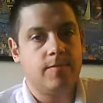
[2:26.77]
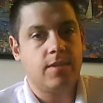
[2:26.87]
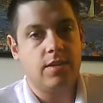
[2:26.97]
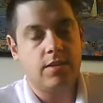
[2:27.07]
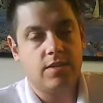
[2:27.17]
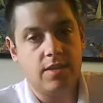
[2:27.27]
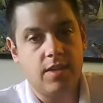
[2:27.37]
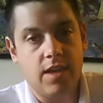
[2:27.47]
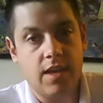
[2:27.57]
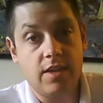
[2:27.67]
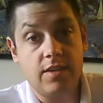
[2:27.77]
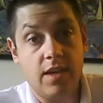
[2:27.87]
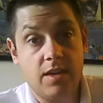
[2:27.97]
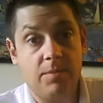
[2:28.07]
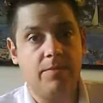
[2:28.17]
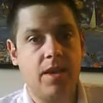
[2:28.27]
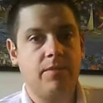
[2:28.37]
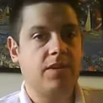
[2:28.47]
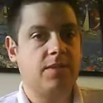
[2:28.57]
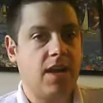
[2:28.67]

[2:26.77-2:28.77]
you know this. I, I could talk about memories,